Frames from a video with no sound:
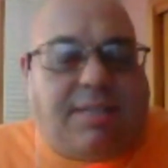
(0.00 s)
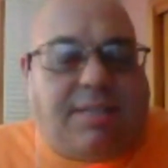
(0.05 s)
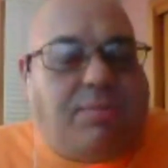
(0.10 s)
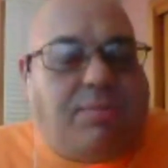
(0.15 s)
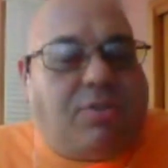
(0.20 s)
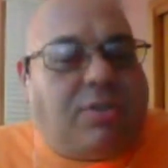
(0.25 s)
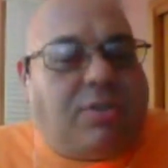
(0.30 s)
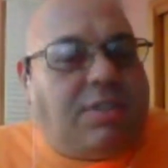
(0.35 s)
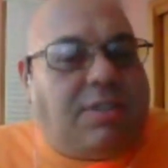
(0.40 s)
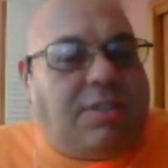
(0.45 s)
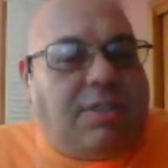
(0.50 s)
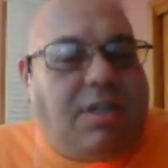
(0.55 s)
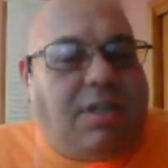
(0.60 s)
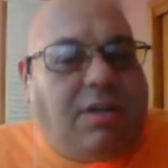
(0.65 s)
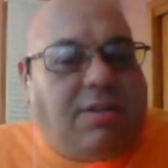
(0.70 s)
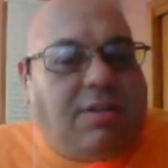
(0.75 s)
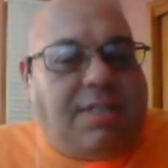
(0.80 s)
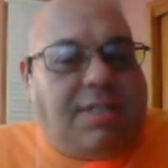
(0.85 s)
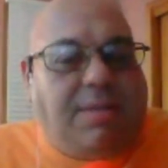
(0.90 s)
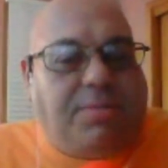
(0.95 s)
We got some,
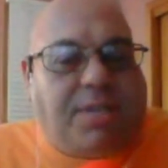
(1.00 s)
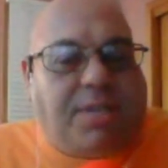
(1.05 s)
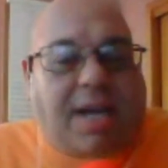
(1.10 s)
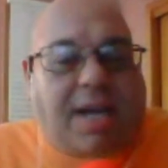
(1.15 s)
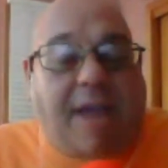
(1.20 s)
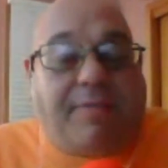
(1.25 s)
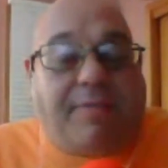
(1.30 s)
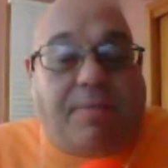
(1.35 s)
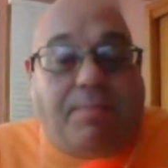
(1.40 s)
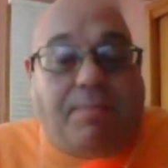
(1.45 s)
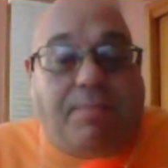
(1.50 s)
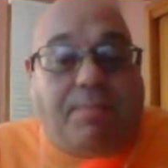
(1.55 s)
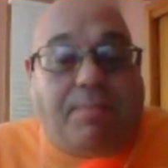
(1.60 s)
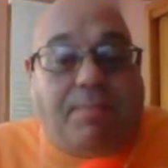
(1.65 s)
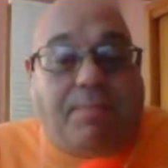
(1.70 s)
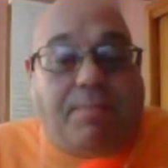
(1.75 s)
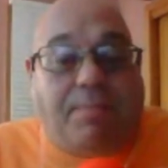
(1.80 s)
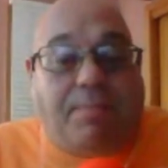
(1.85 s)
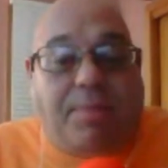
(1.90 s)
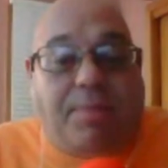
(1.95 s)
you know, teams that
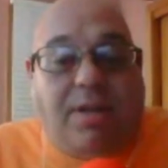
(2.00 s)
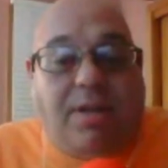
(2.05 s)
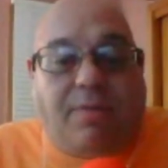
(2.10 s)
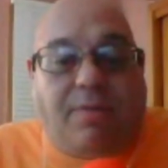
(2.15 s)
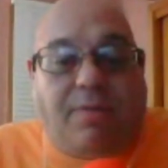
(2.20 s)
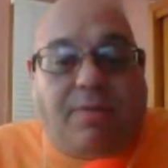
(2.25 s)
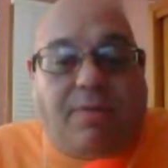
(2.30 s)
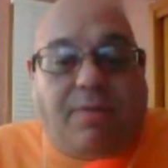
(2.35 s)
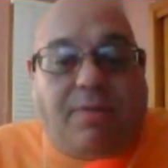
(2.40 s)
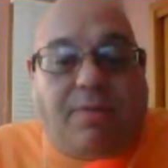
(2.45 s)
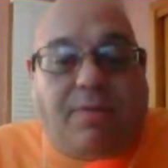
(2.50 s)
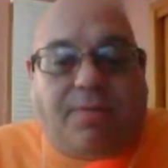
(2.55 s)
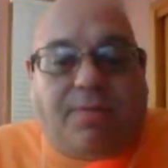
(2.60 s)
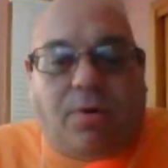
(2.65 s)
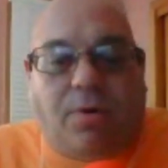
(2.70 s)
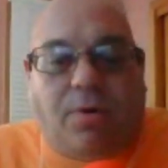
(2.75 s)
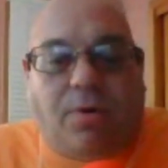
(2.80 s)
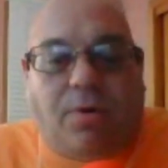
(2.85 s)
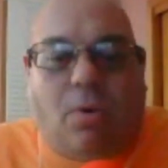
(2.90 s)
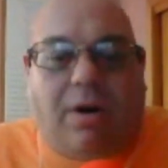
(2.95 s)
haven't been there for a
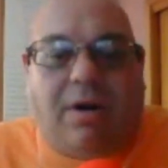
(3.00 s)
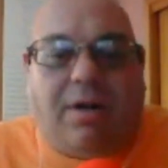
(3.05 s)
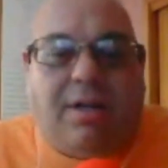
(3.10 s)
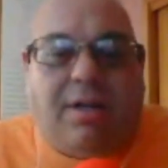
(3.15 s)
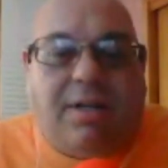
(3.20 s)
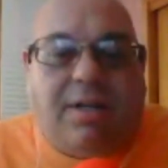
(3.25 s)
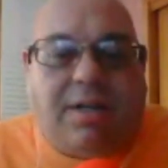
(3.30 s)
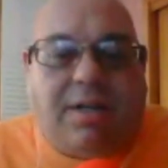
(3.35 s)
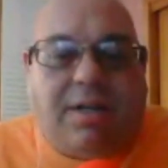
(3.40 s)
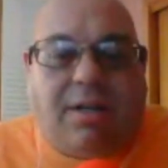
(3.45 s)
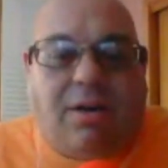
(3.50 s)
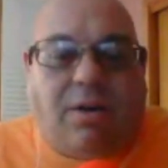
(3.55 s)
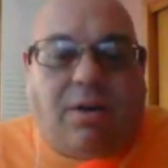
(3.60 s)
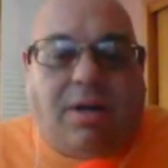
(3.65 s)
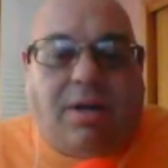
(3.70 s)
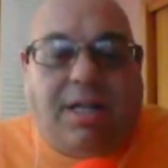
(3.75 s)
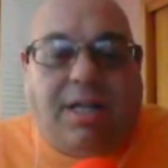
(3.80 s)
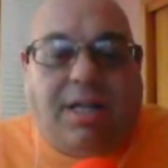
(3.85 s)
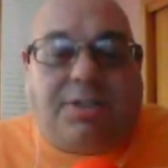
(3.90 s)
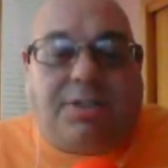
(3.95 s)
while, or
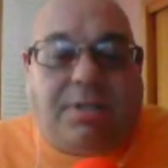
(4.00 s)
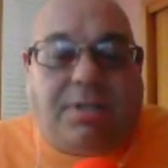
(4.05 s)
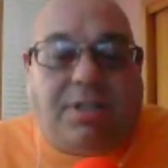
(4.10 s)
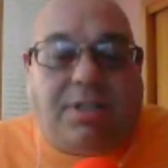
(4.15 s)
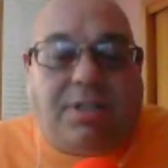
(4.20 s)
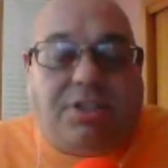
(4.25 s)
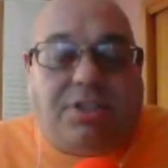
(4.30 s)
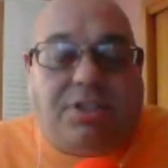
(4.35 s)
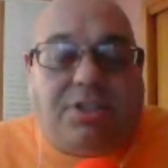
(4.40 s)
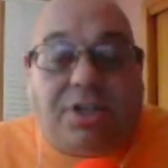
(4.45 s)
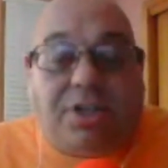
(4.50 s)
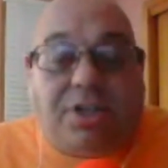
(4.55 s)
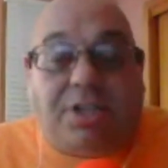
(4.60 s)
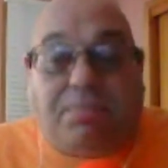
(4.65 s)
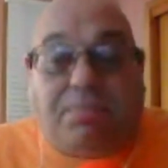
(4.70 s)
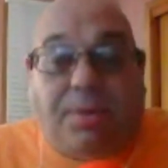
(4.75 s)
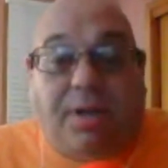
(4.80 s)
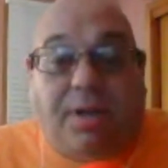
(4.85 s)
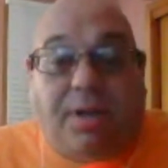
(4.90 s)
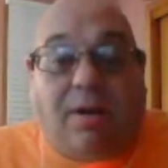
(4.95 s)
it's
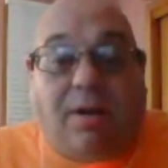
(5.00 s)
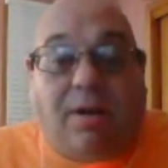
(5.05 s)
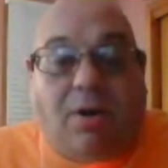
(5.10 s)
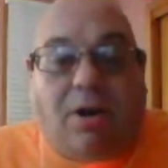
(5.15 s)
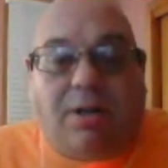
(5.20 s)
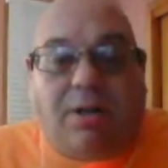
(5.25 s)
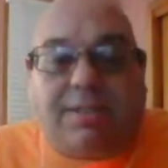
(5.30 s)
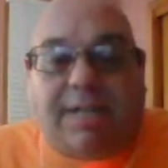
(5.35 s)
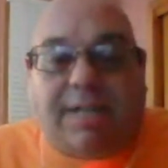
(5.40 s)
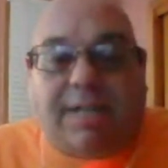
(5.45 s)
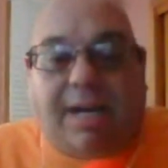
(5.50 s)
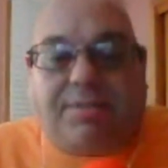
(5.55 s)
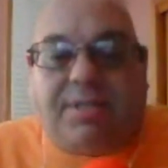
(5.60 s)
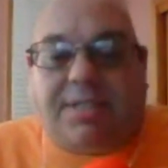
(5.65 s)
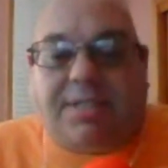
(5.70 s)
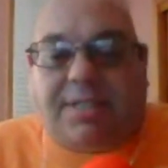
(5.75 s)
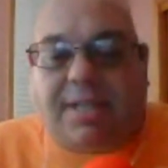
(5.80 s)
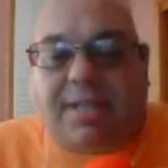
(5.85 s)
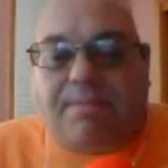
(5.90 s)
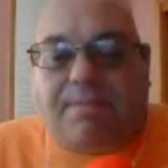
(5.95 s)
been a long time
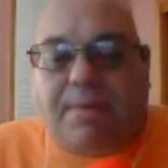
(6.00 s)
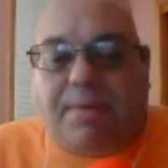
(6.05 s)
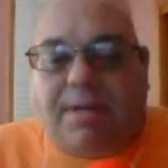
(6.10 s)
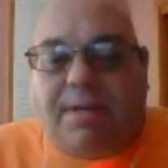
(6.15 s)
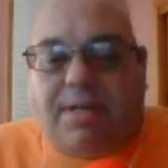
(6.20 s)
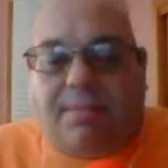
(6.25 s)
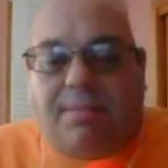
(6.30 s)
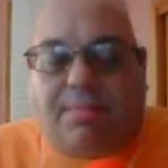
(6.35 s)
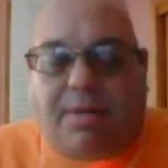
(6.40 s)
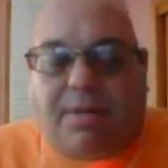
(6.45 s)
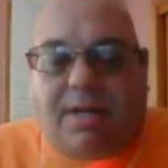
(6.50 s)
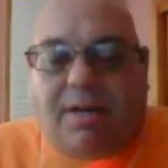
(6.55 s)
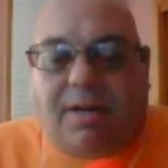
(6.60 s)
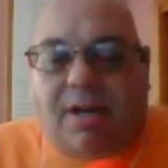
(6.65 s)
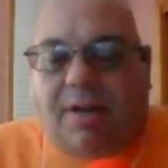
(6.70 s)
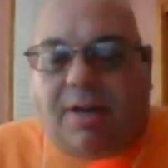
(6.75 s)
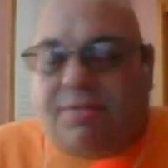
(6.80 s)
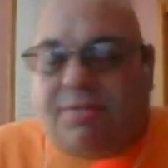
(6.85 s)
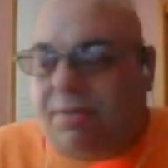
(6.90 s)
since they've been in the playoffs.